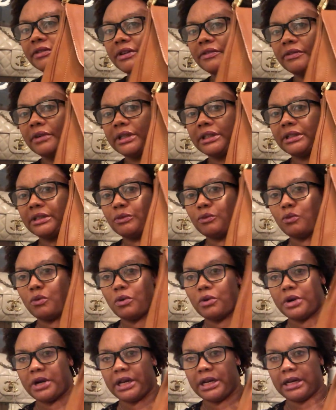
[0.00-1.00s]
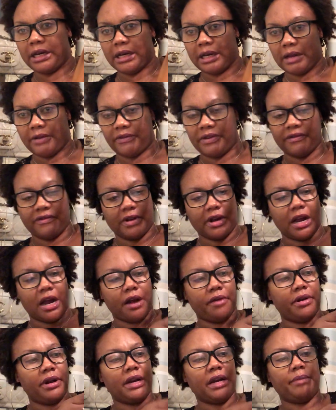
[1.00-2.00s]
never worn it. I've never
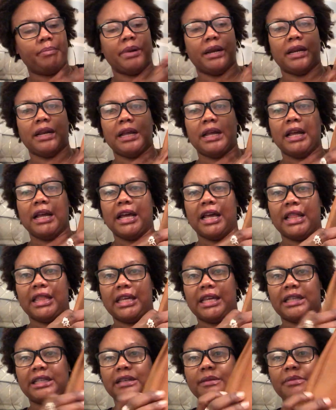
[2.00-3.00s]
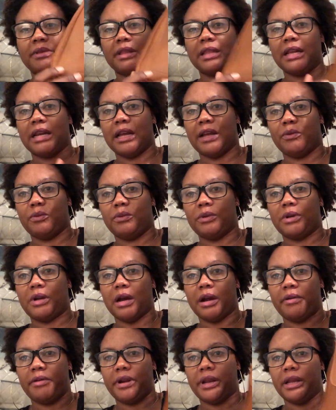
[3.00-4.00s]
carried it, but I think it's something that I would
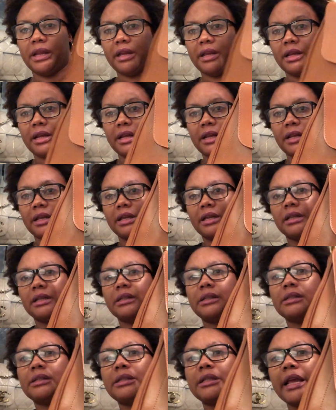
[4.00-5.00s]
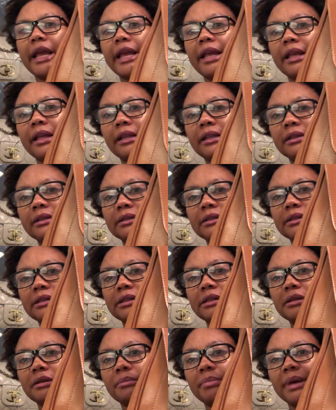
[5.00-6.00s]
carry this day.
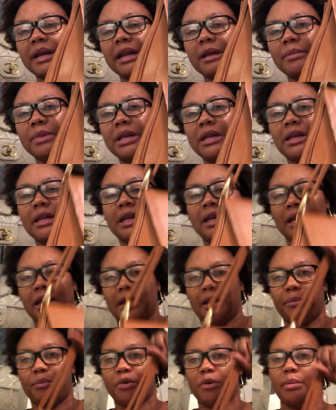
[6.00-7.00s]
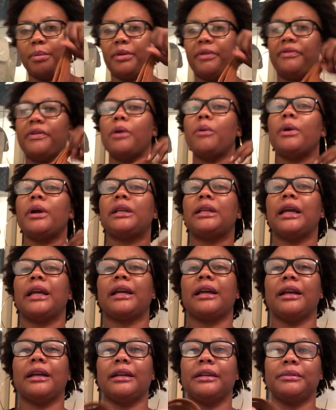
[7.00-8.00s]
But I mean, probably if I worked
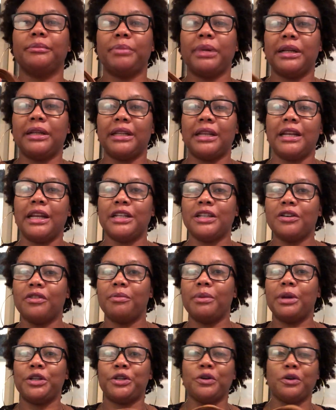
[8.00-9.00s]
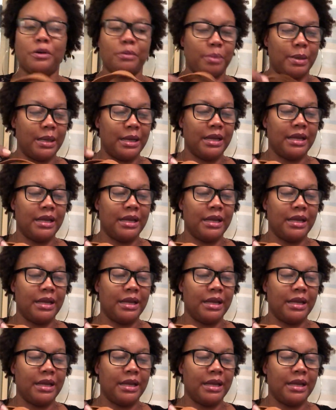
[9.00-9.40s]
like but the nature of my job